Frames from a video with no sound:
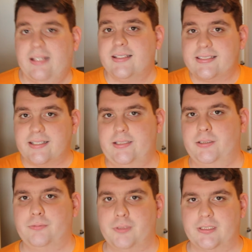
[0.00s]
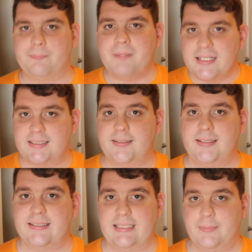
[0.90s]
And the selector works basically
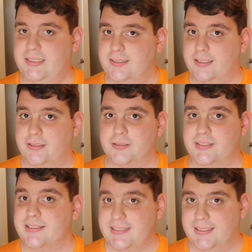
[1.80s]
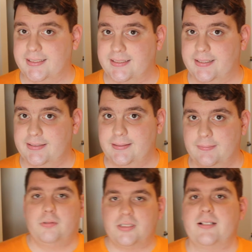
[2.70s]
the same as selectors in
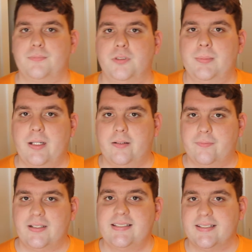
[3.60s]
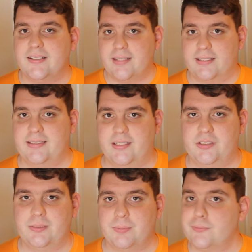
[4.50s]
CSS. We'll talk more about events in the next
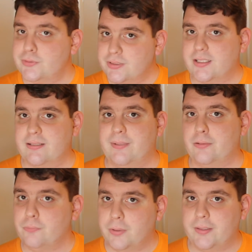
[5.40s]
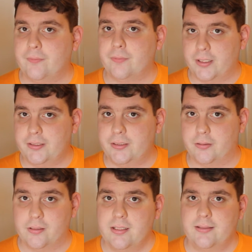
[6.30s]
section, but we'll talk about one right
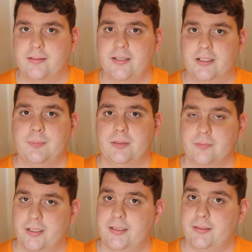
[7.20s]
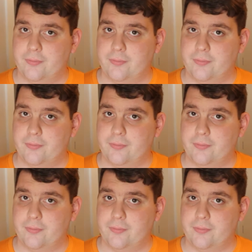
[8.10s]
here, the document ready